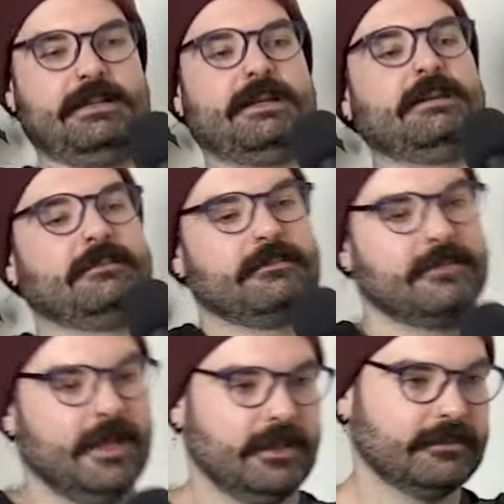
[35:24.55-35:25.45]
And
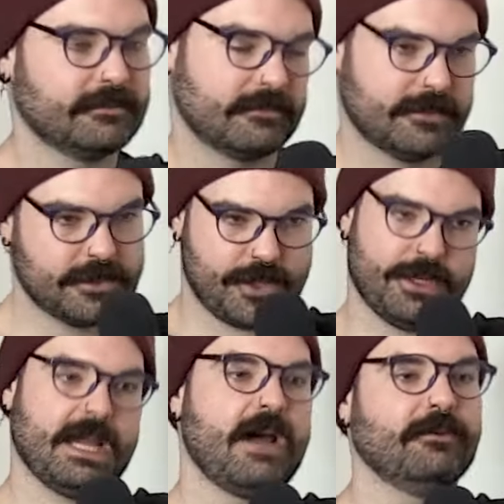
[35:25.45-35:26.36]
then,
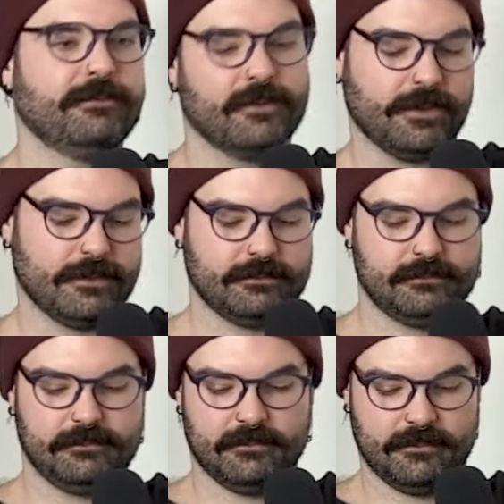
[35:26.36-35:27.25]
turning out for
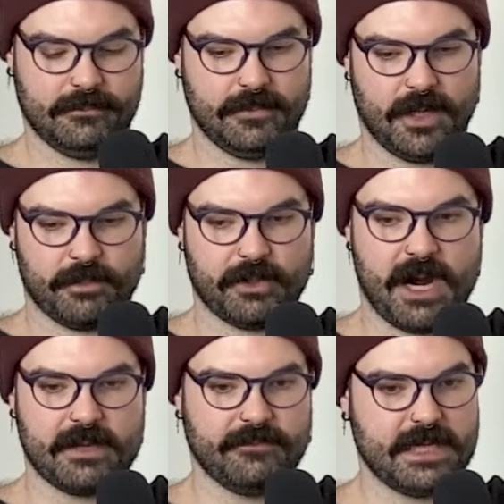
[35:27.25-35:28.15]
our
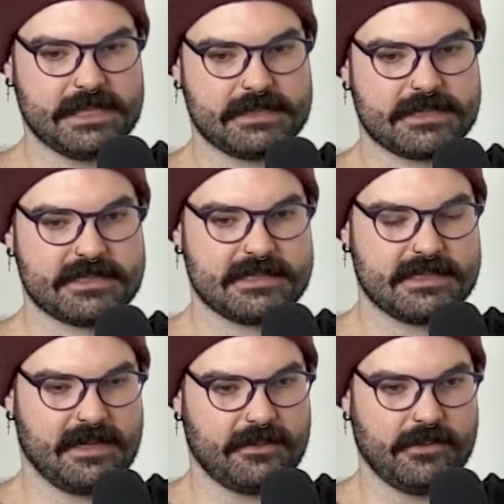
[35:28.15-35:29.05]
pride events
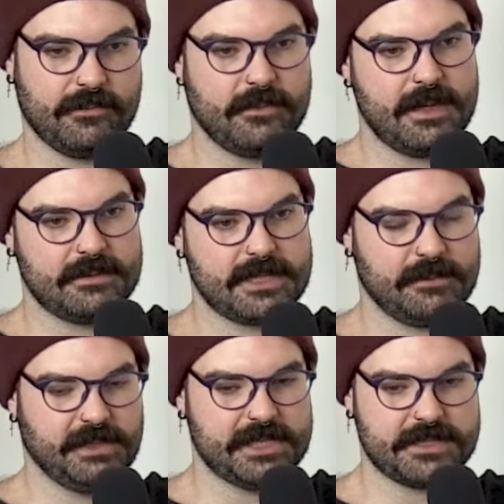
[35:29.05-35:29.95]
that
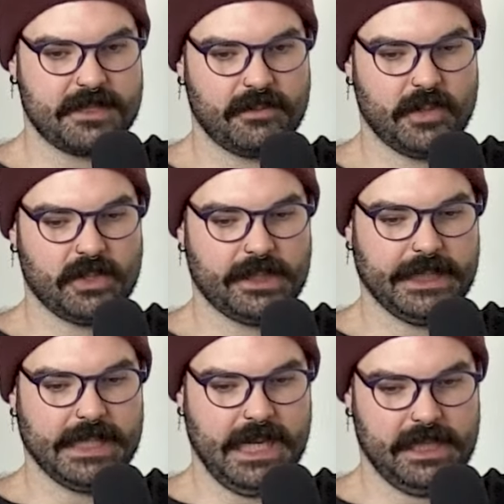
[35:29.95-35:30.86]
take place in the
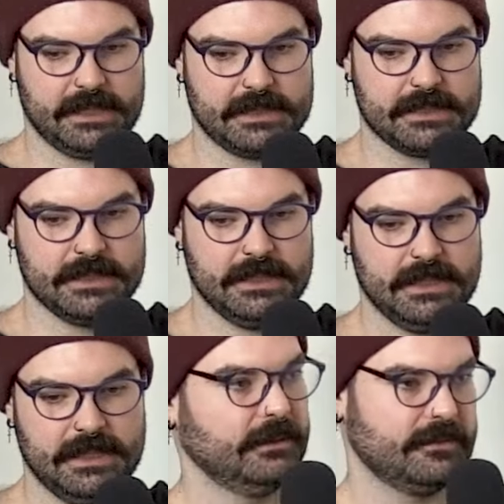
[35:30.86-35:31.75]
community and
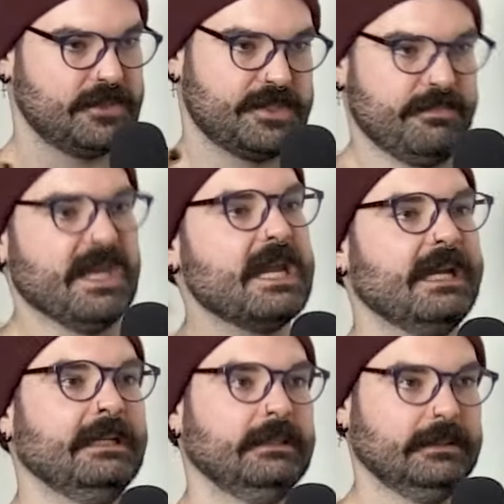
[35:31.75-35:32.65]
just
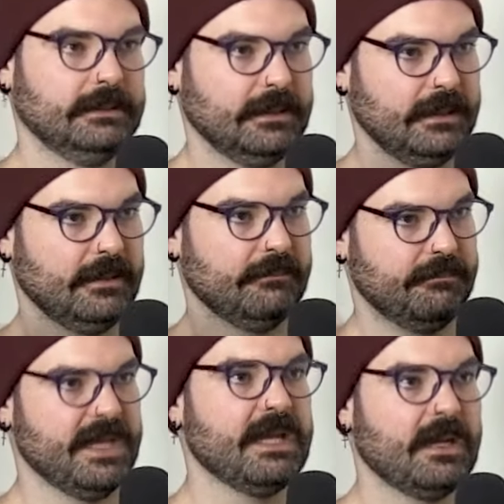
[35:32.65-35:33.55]
being
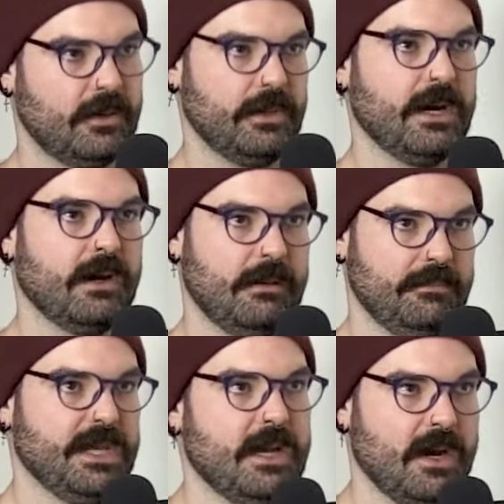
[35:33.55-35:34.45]
queer and
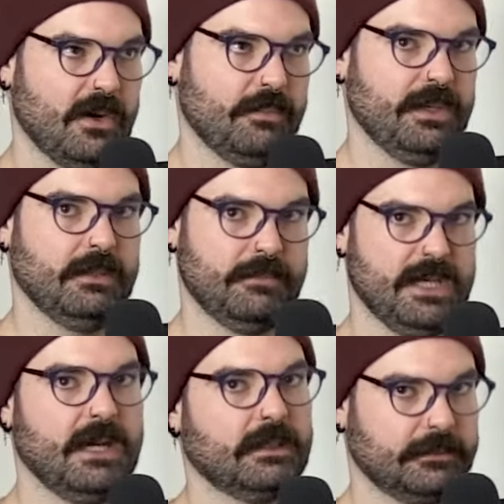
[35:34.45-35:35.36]
being open and
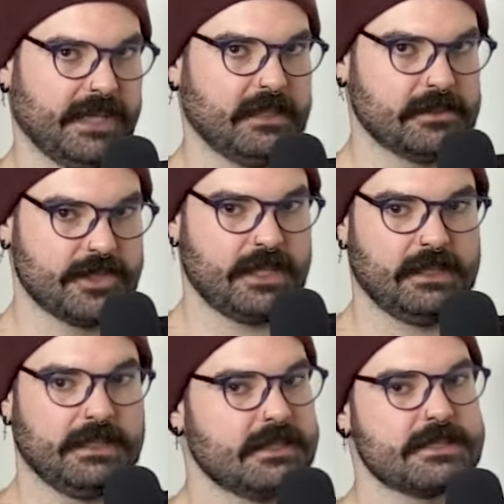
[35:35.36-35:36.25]
being
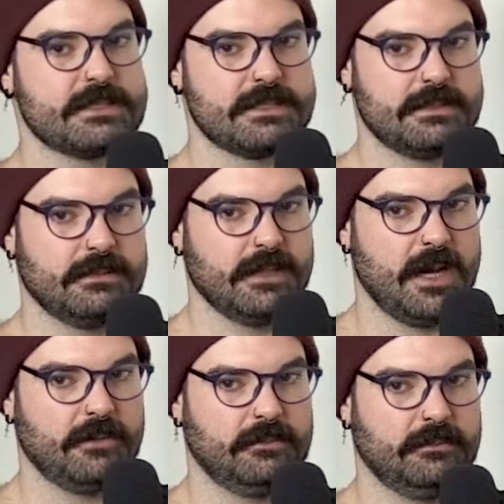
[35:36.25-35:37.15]
unapologetic
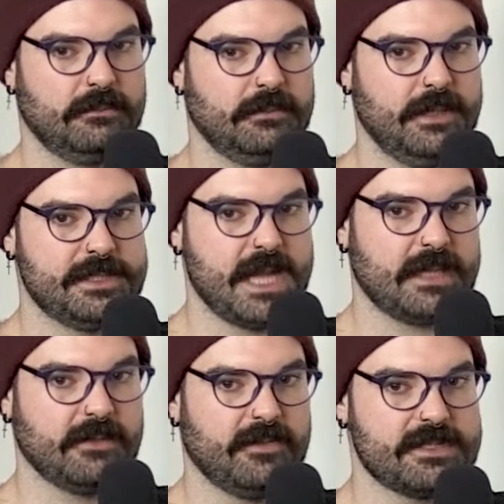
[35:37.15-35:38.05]
is
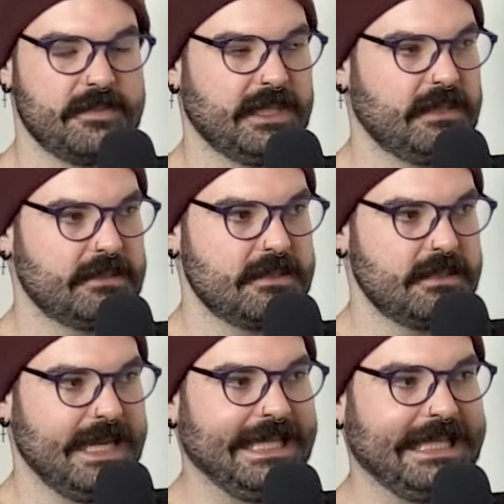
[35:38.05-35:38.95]
activism in
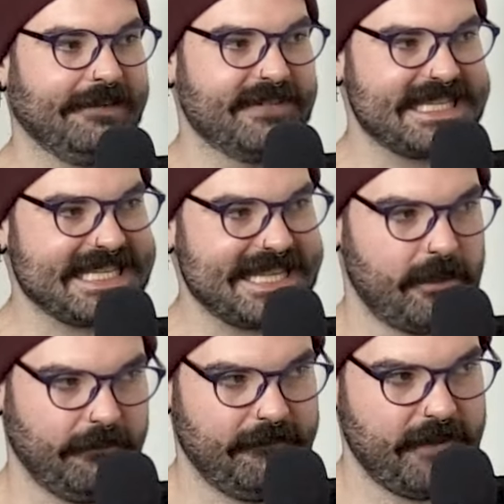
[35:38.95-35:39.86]
and of itself.